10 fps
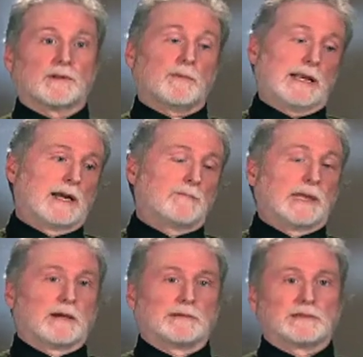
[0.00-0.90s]
You might not
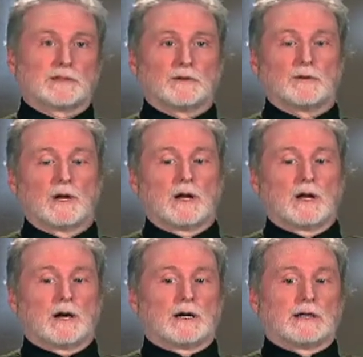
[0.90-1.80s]
be able to
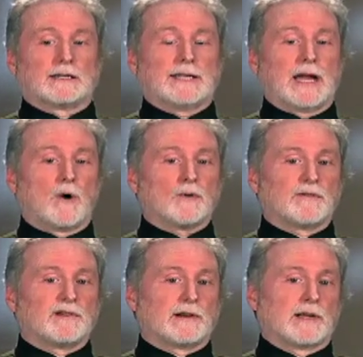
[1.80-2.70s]
uh, count
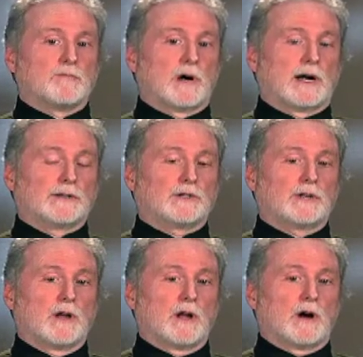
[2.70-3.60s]
very much
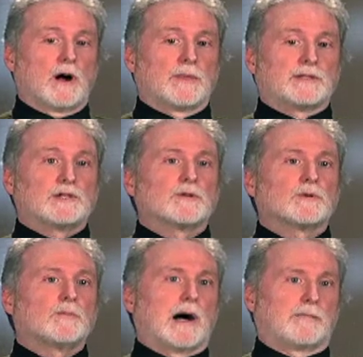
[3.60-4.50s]
on the
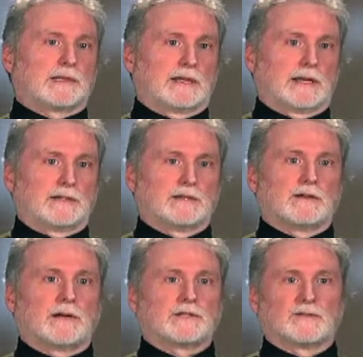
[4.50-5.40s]
general population,
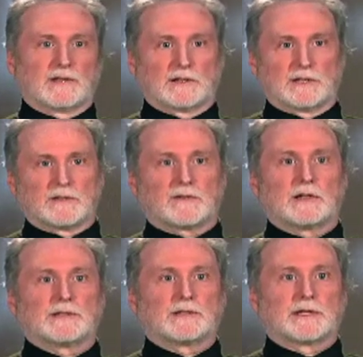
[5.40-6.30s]
on civilians, for
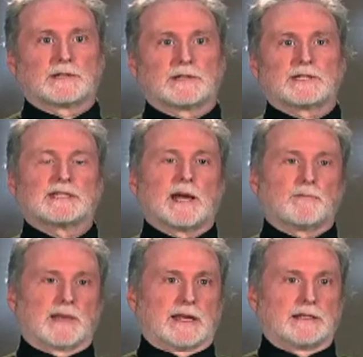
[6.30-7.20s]
instance, to
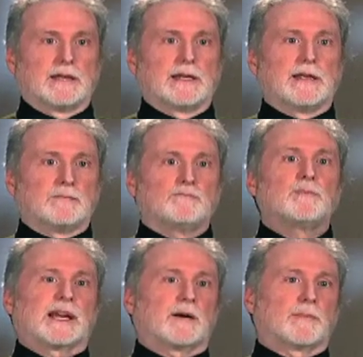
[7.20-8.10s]
step in and
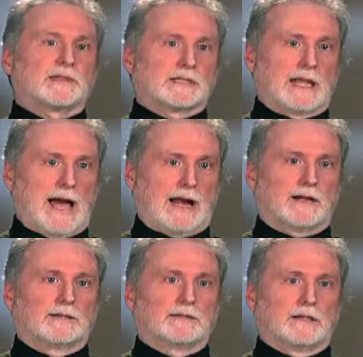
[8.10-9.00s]
pick up the slack
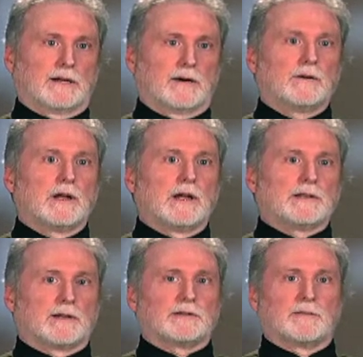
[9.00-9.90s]
uh,
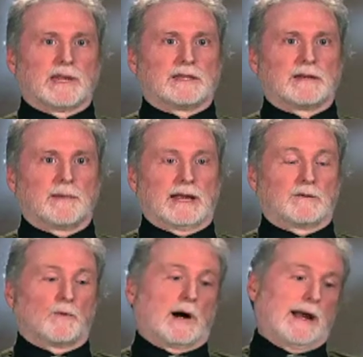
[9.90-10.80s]
to, to meet the
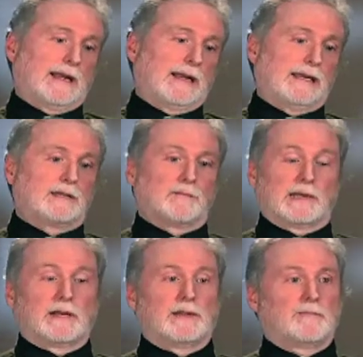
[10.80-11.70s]
demand. Why can't you
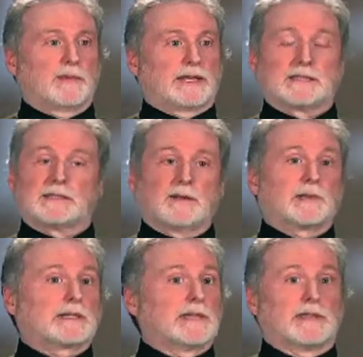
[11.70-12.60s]
depend on them? Because
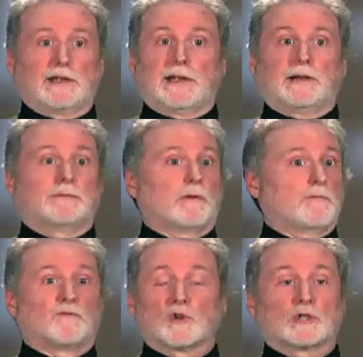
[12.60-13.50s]
typically there,
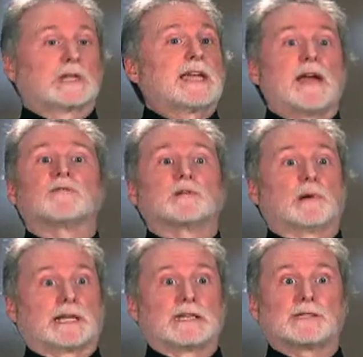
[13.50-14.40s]
virtually
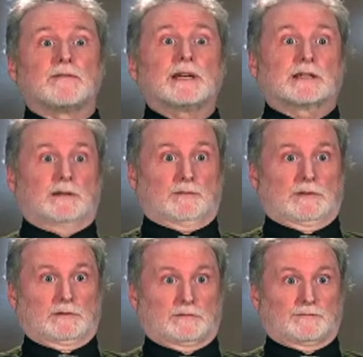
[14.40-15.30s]
everybody is a victim.
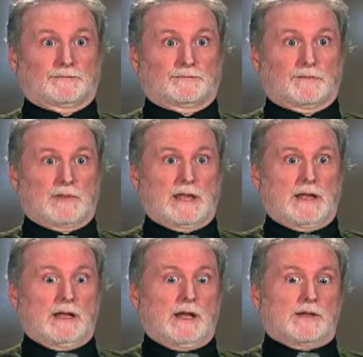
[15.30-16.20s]

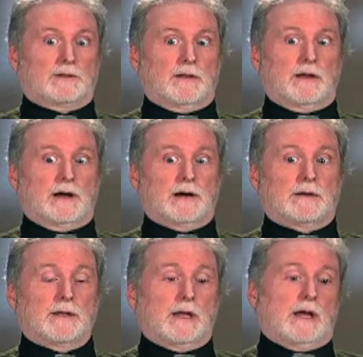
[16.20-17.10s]
So,
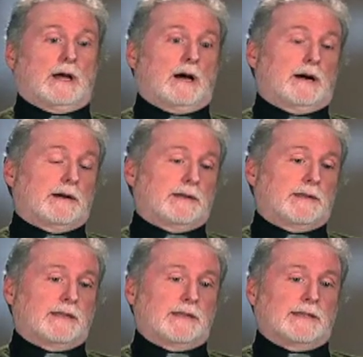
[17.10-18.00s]
uh, Uh,
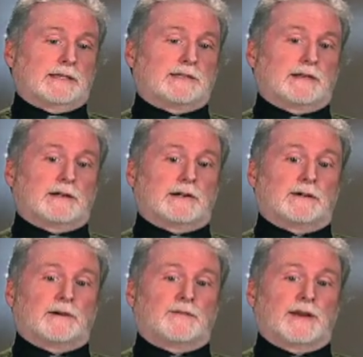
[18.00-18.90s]
th this uh,
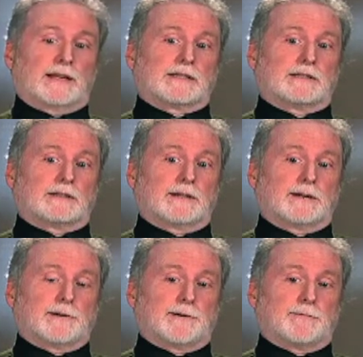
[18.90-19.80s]
affects
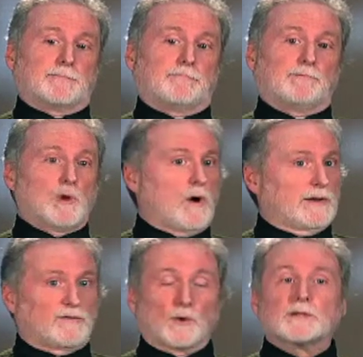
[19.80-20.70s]
uh, law
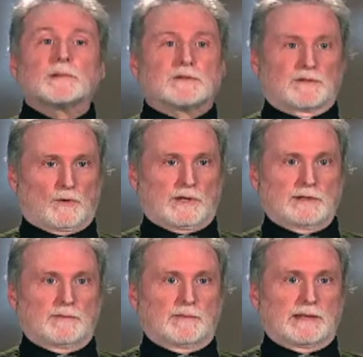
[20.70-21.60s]
enforcement, of
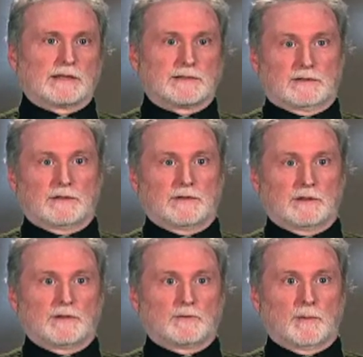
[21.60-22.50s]
course, because
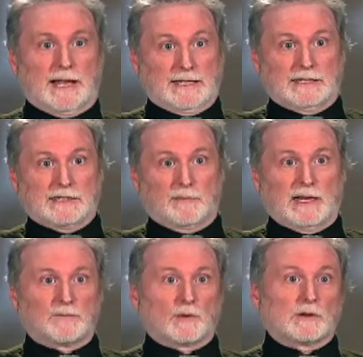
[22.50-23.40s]
you'd
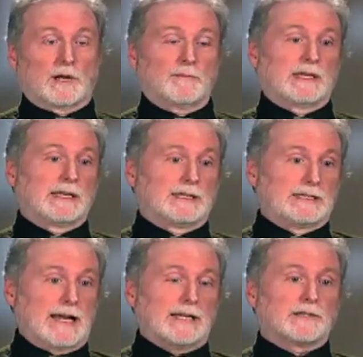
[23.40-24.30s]
anticipate more crime. In a
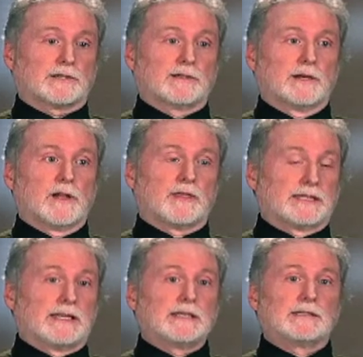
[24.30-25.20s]
disaster, the
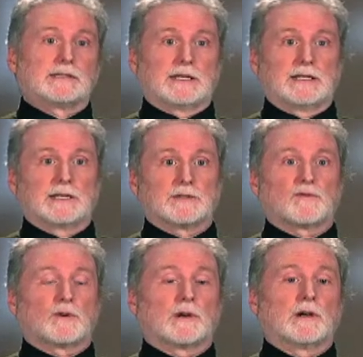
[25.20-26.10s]
tendency is
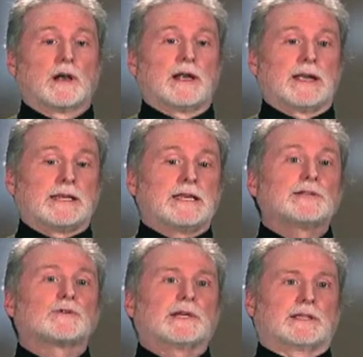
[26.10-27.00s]
for an
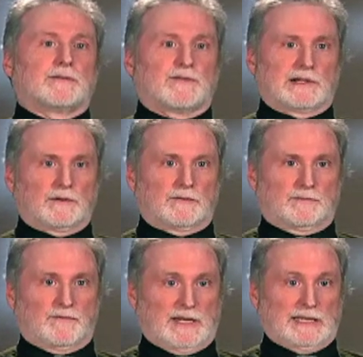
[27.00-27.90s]
increase in fellow
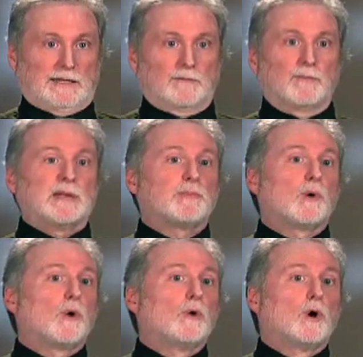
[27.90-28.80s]
feeling.
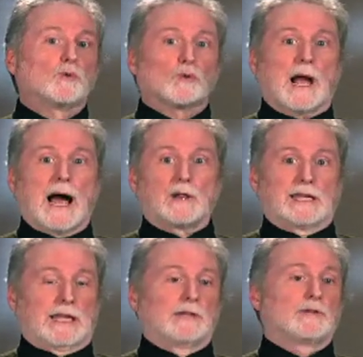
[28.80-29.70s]
People
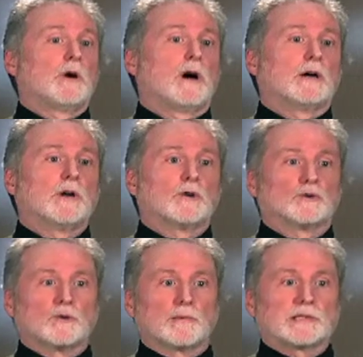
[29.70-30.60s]
rally, uh,
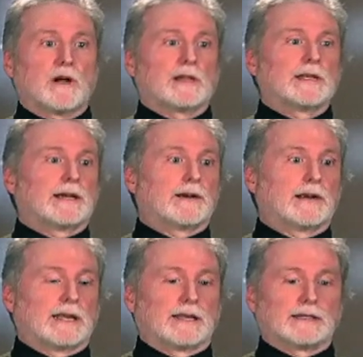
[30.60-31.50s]
group
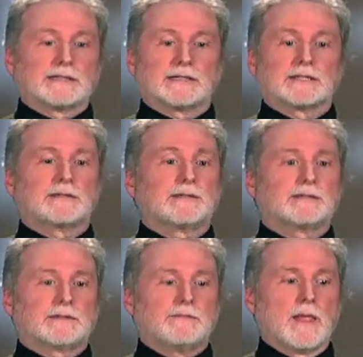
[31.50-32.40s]
solidarity, and the,
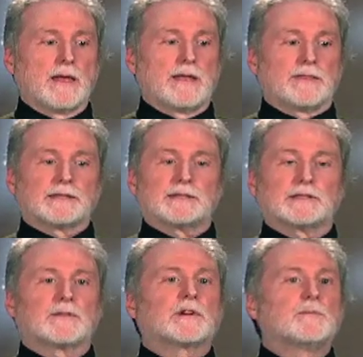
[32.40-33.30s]
and the
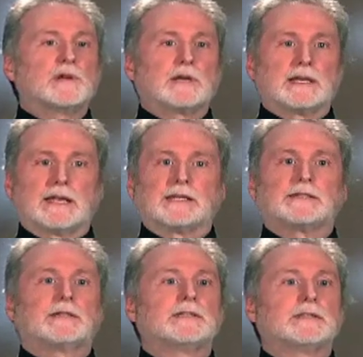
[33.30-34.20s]
sense of community
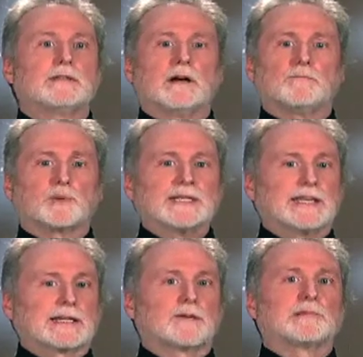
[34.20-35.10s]
is
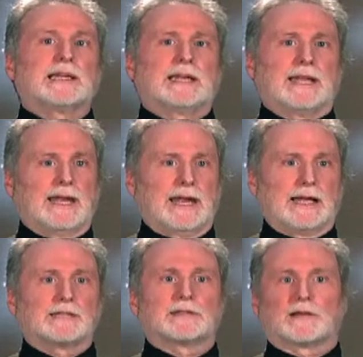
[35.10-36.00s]
predictably
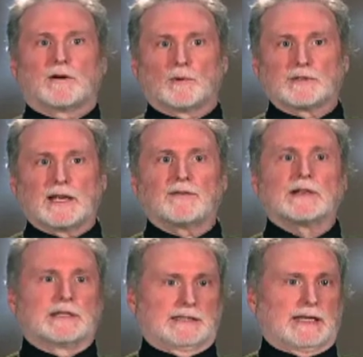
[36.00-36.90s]
enhanced in almost
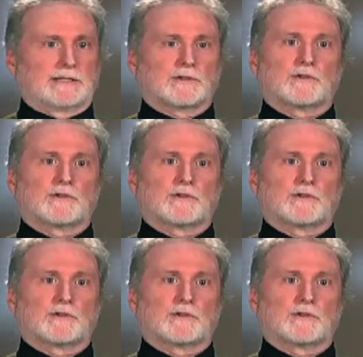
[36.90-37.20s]
every disaster.